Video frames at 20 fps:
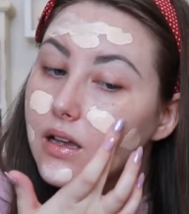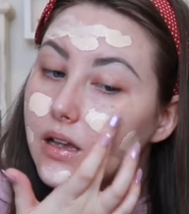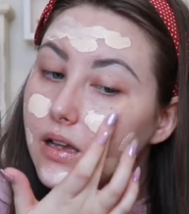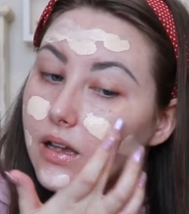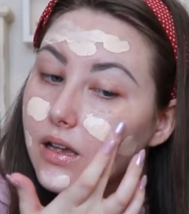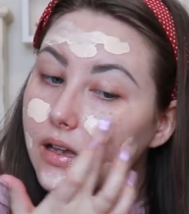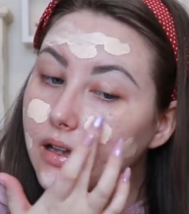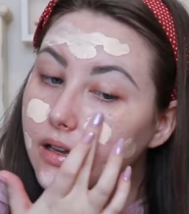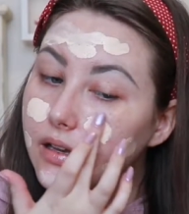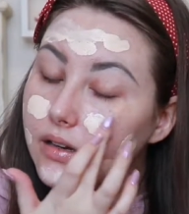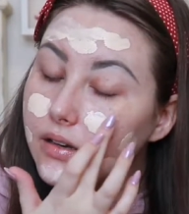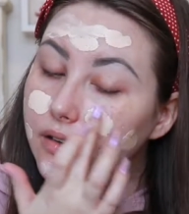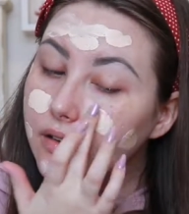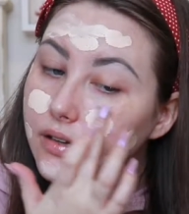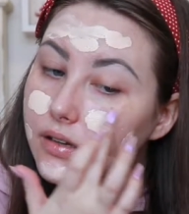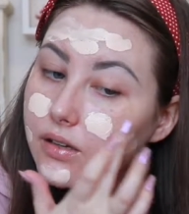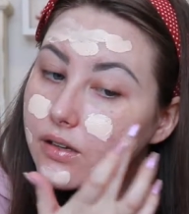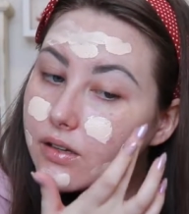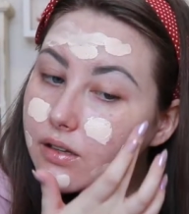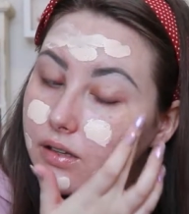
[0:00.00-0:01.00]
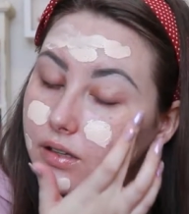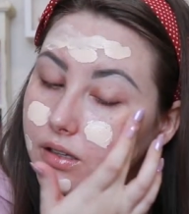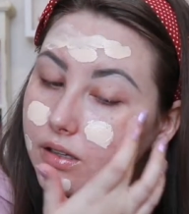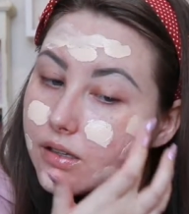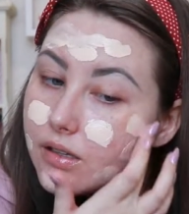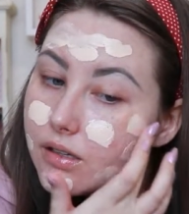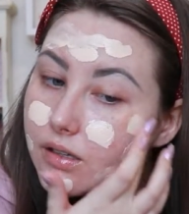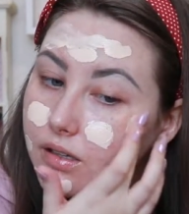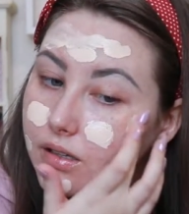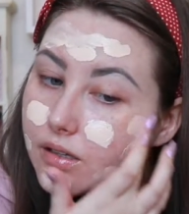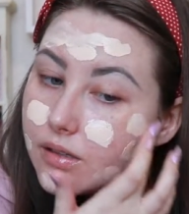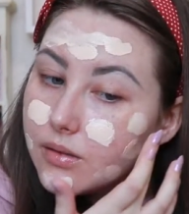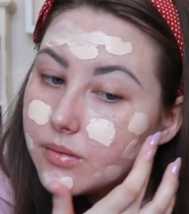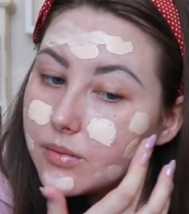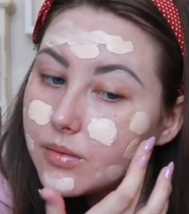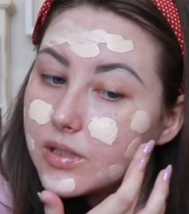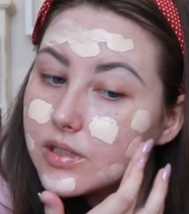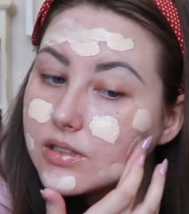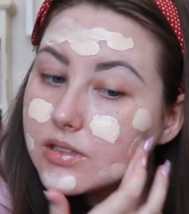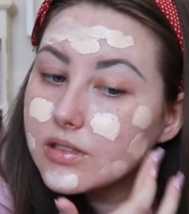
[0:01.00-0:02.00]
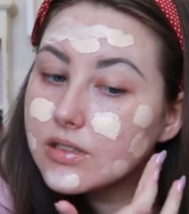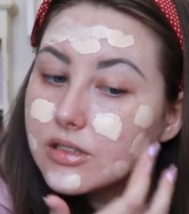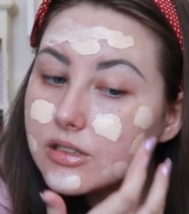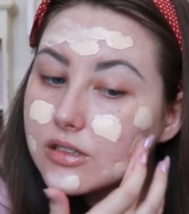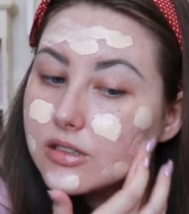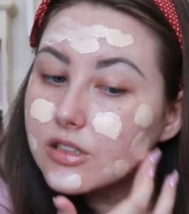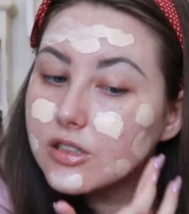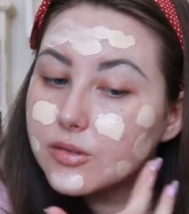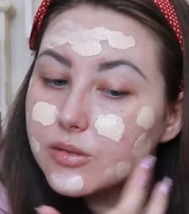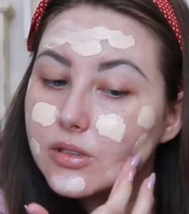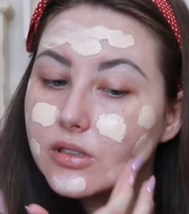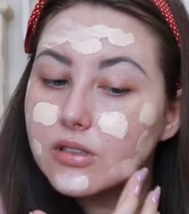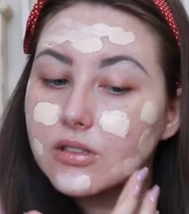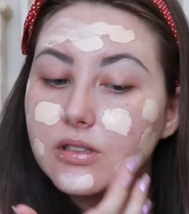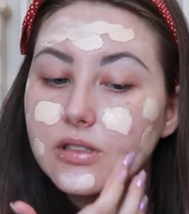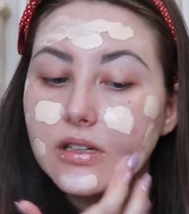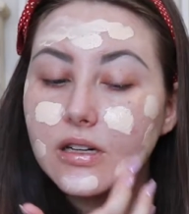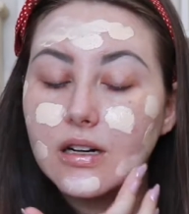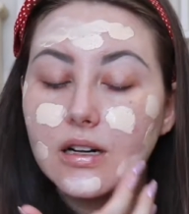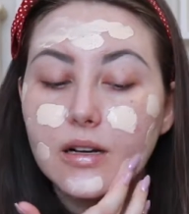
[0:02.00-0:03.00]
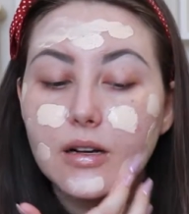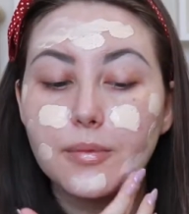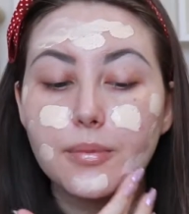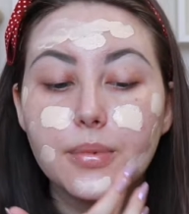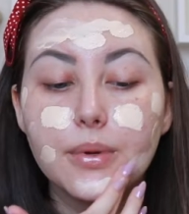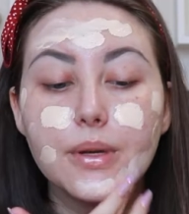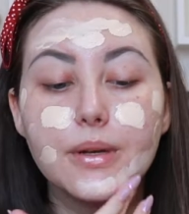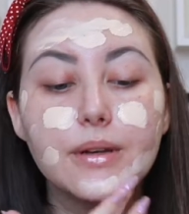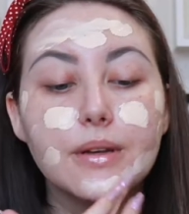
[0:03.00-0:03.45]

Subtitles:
and my skin seemed to clear up,